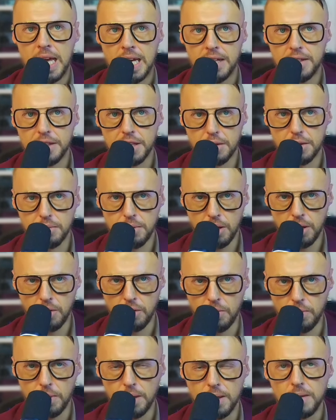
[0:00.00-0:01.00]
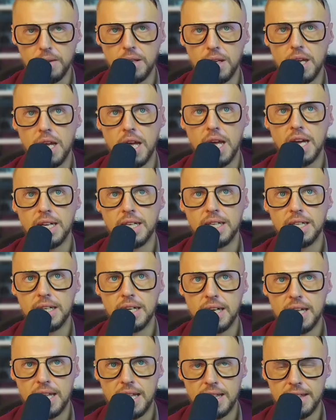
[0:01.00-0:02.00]
The group
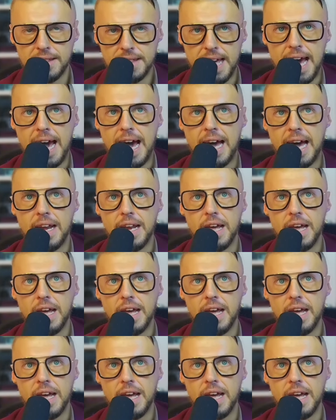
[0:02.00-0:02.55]
that